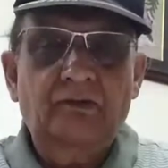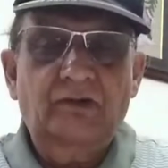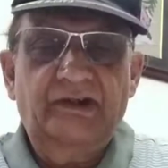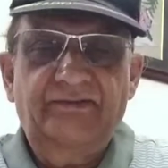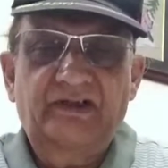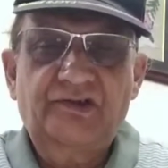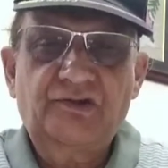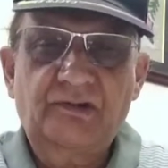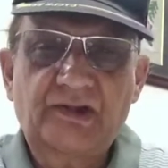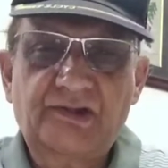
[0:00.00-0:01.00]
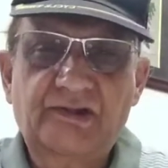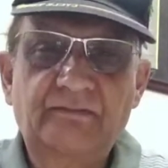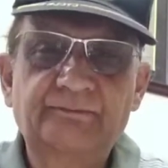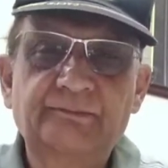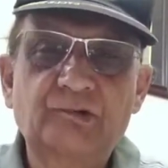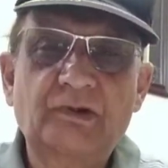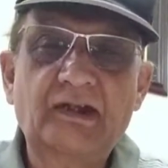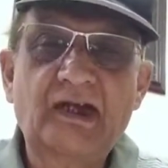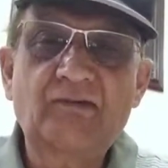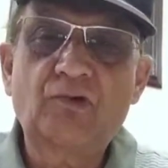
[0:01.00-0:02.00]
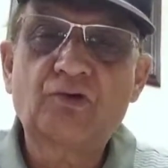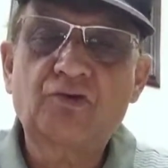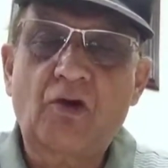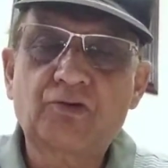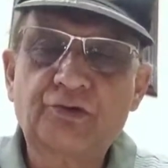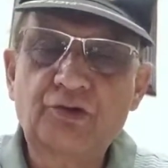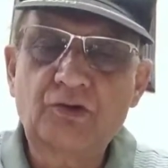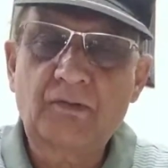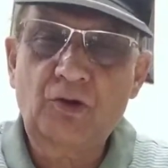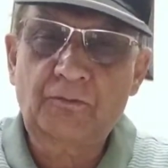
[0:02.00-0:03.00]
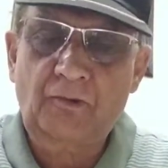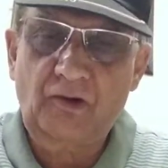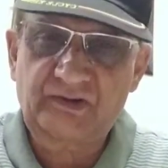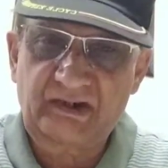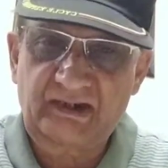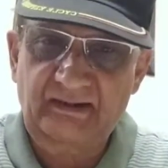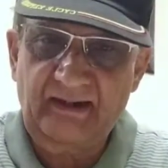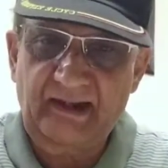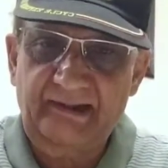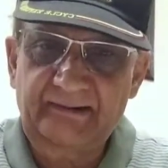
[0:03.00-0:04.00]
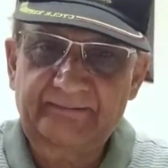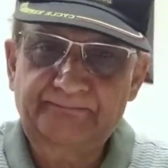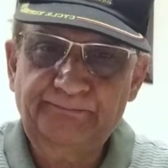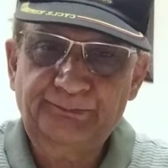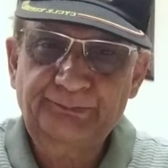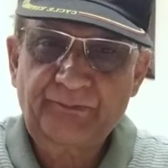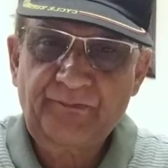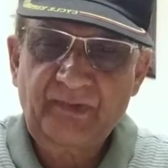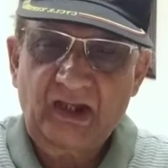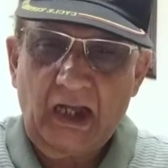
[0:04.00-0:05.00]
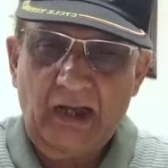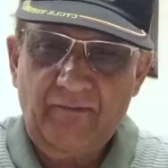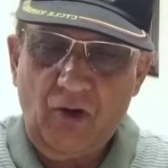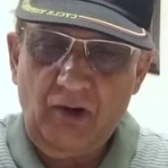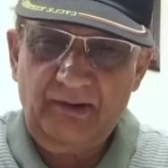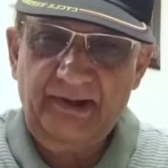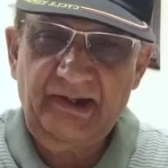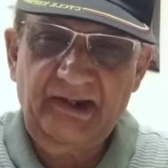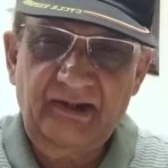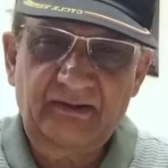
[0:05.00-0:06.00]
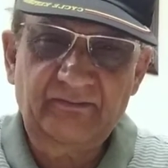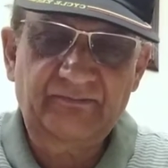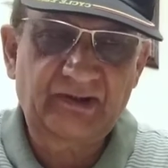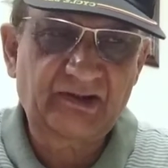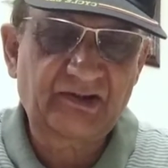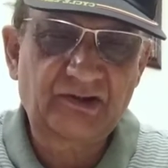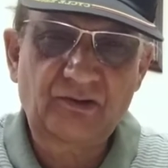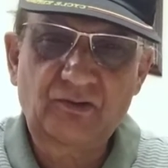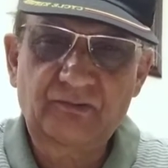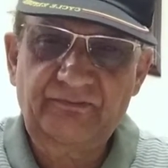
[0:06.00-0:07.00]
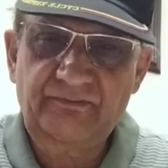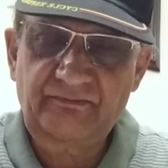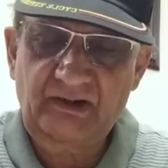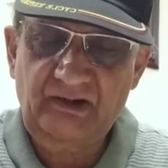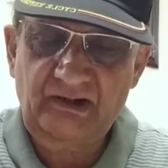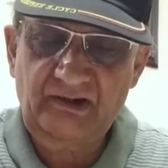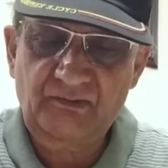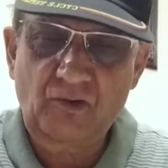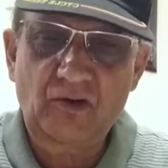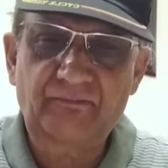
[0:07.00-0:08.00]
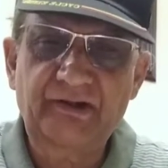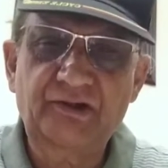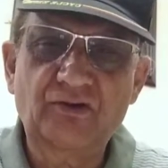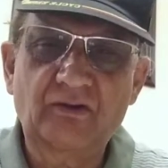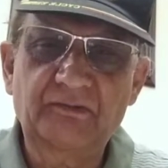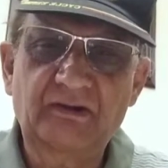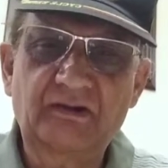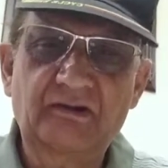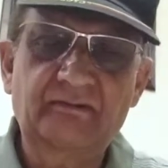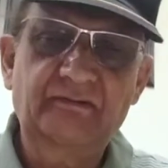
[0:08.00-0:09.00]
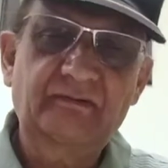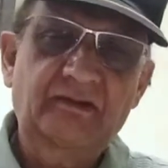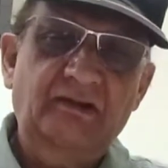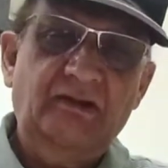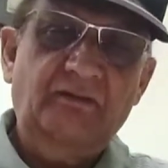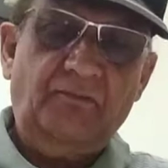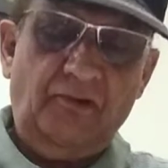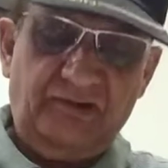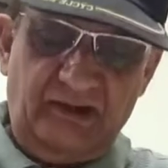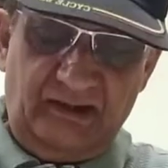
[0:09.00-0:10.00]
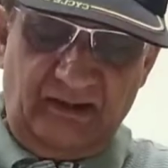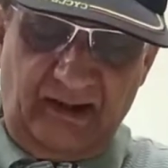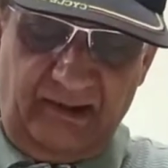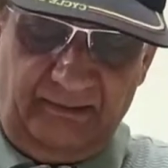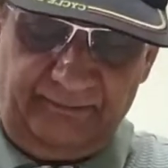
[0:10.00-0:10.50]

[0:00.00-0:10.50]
Good evening, students. Today I want to talk to you about prostate gland. I've already fixed, a small video of the prostate gland.